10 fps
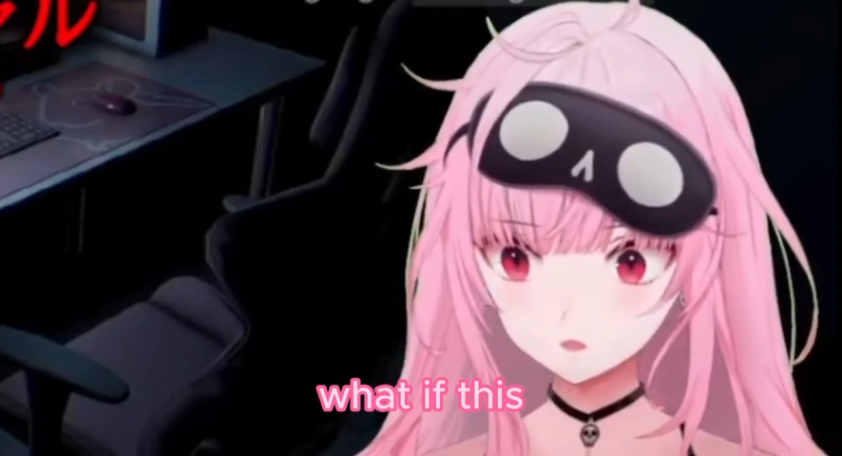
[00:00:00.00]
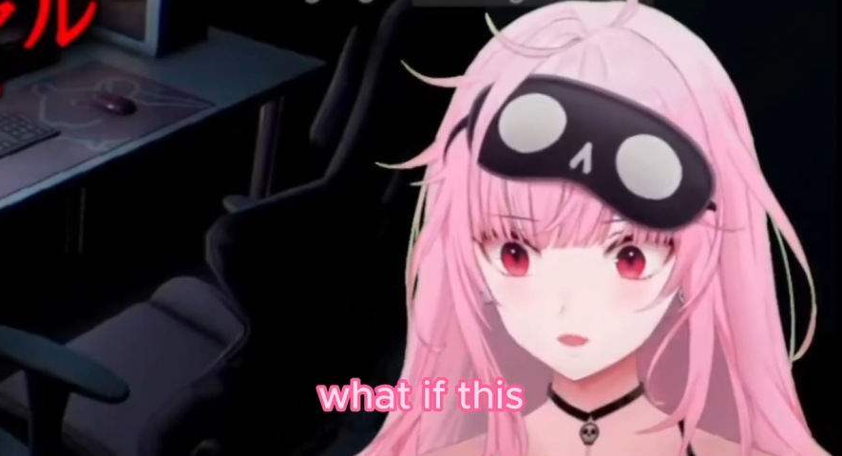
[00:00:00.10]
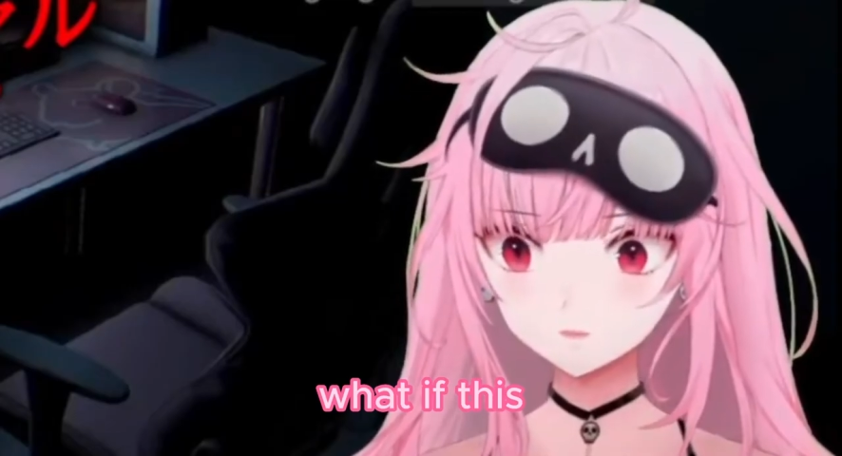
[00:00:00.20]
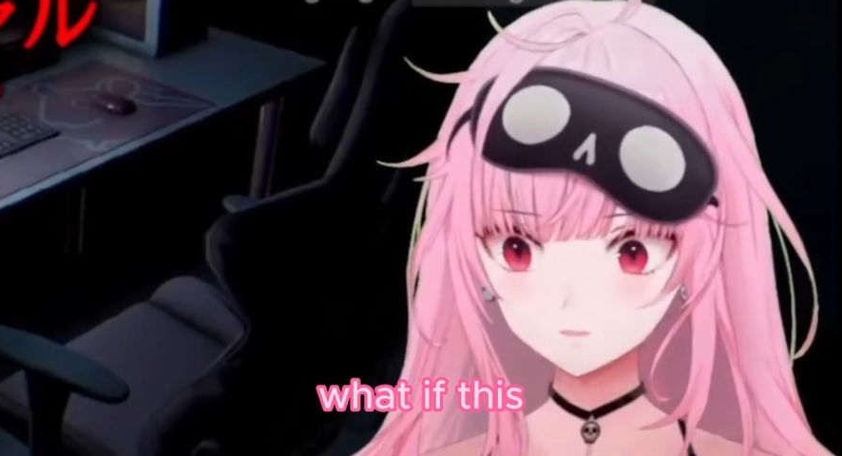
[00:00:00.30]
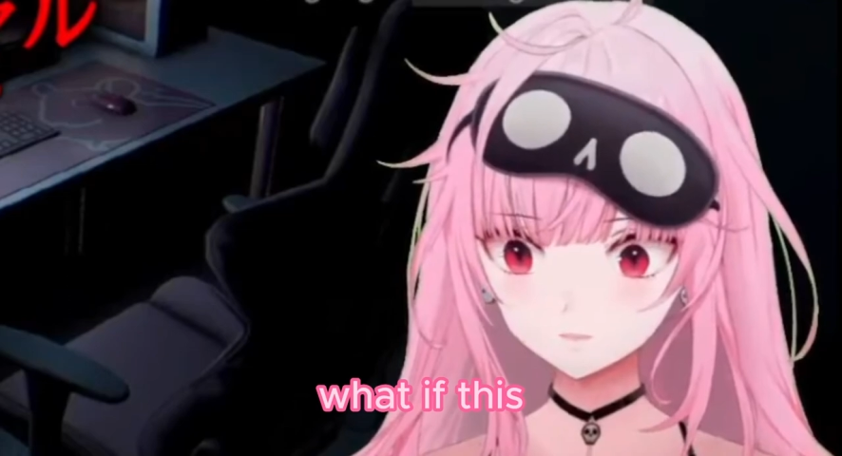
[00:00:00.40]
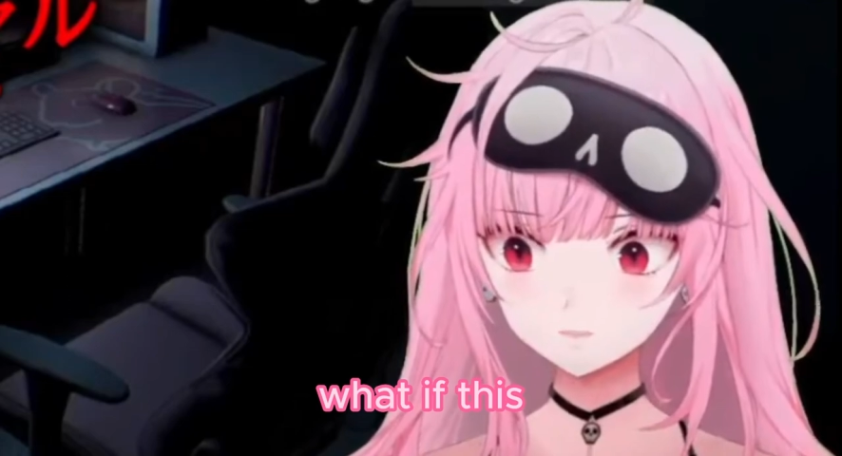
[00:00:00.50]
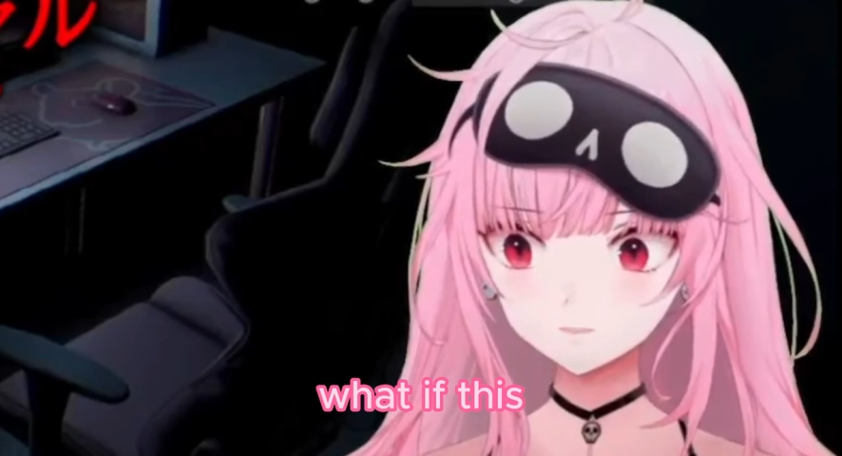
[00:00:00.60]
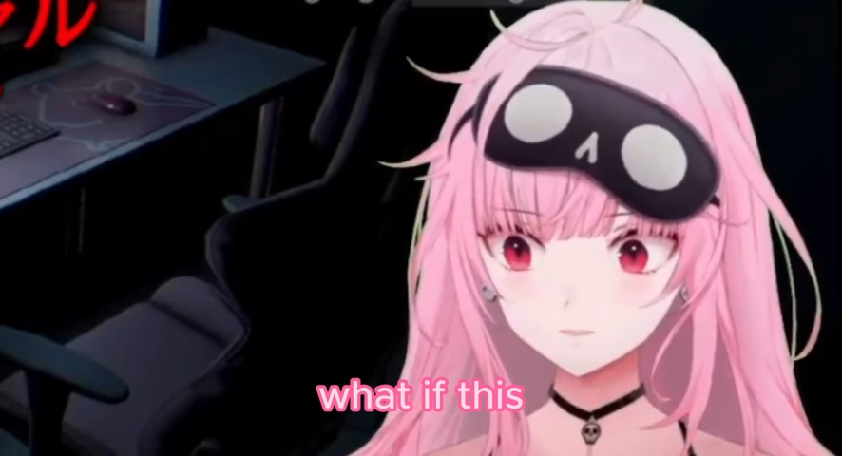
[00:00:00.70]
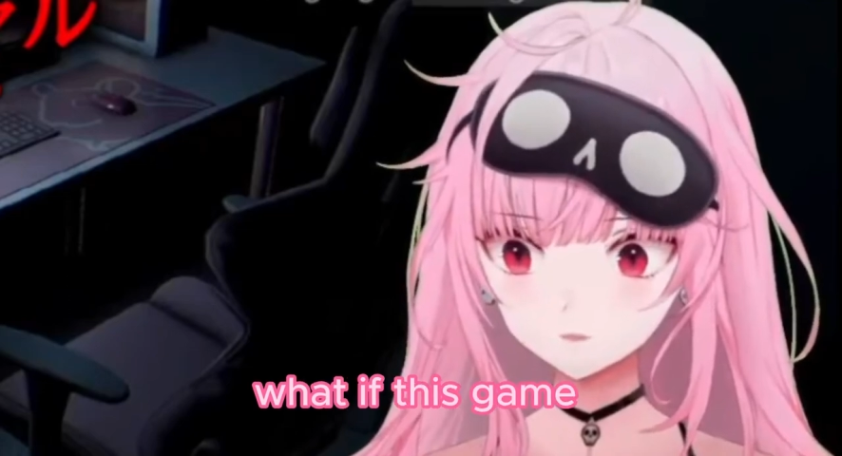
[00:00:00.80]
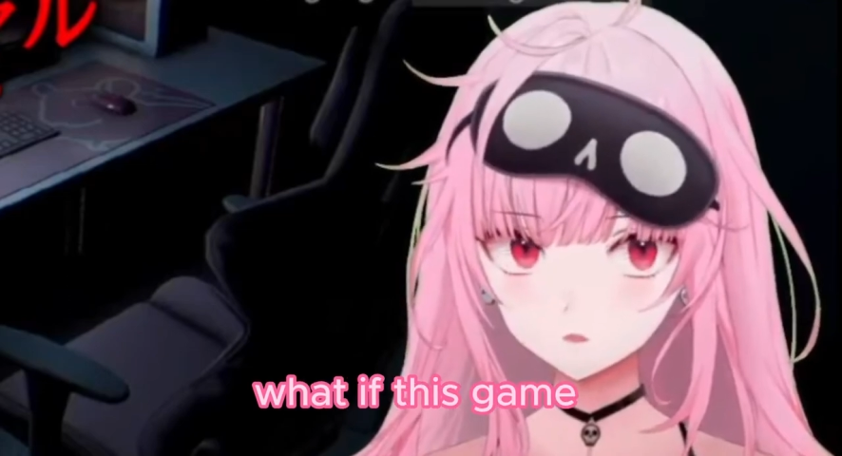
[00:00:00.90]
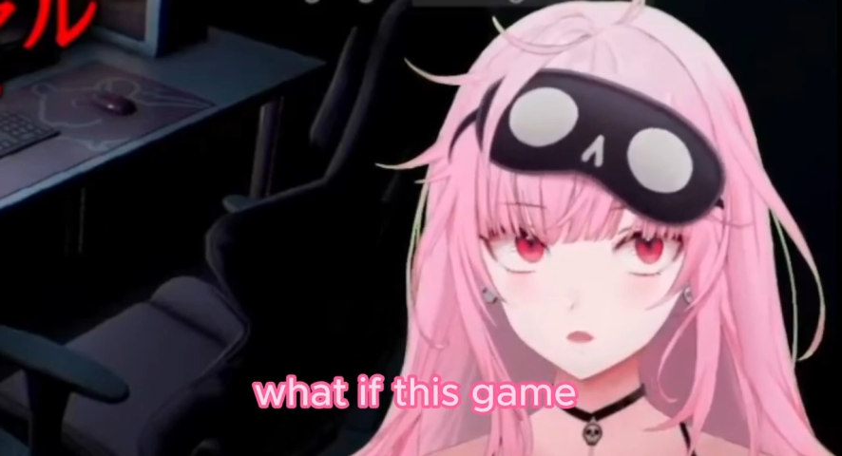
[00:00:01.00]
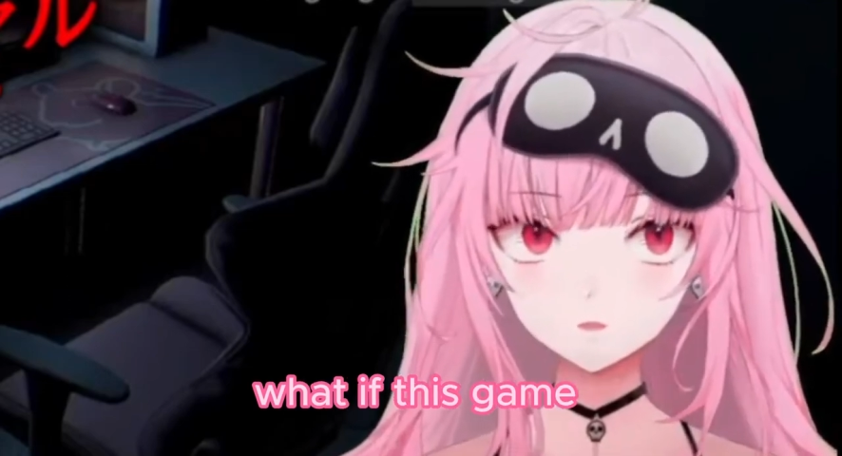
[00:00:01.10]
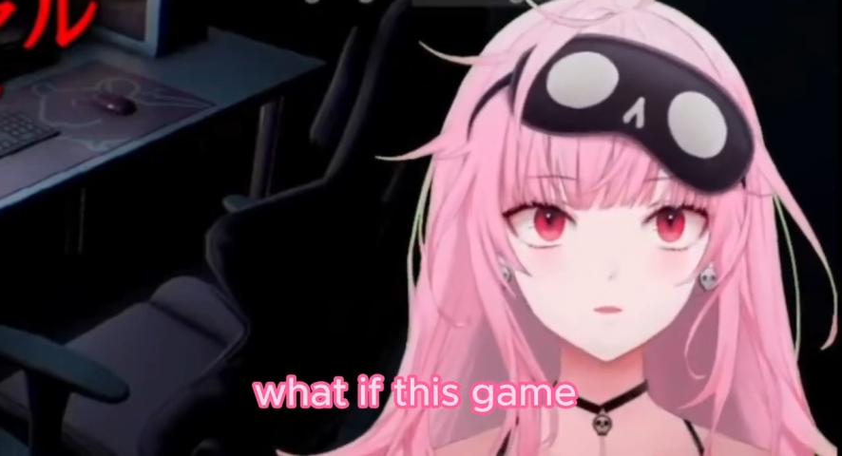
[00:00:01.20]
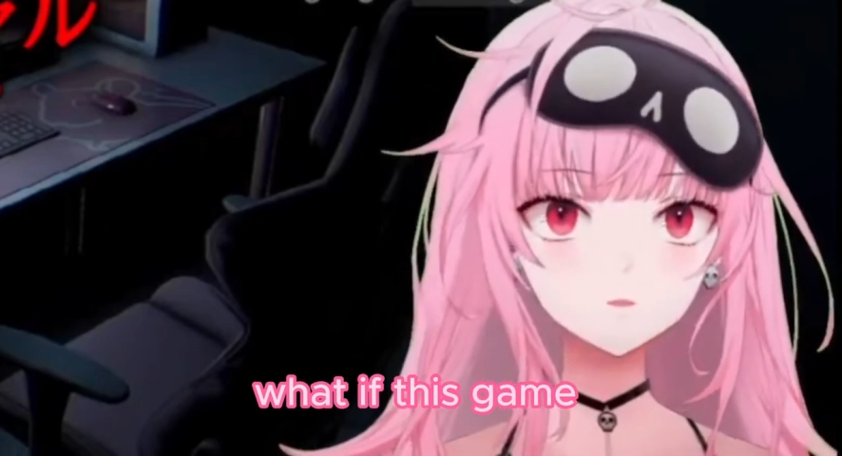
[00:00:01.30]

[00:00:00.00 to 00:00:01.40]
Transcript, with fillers: if this